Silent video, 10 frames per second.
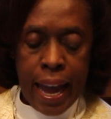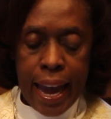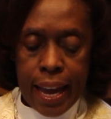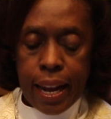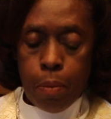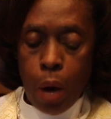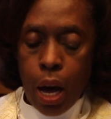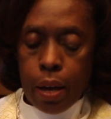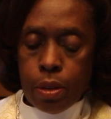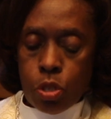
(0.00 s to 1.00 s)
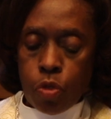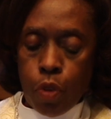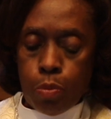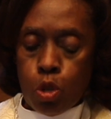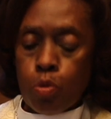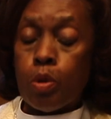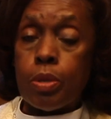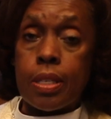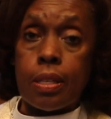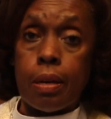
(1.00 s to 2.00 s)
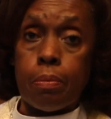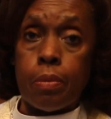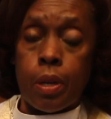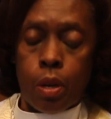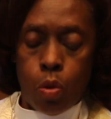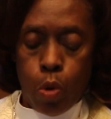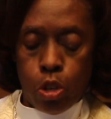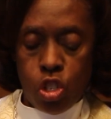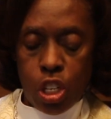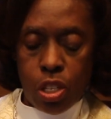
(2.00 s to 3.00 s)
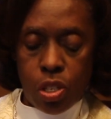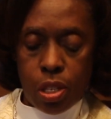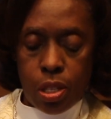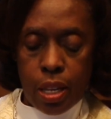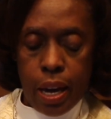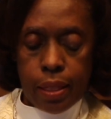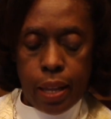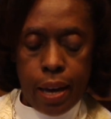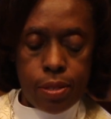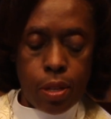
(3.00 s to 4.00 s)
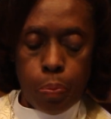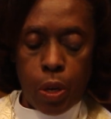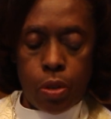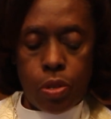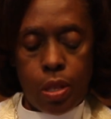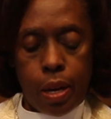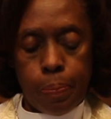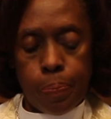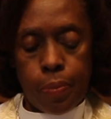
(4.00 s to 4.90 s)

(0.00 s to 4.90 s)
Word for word: 80 miles from Jerusalem, where Jesus had last appeared to them.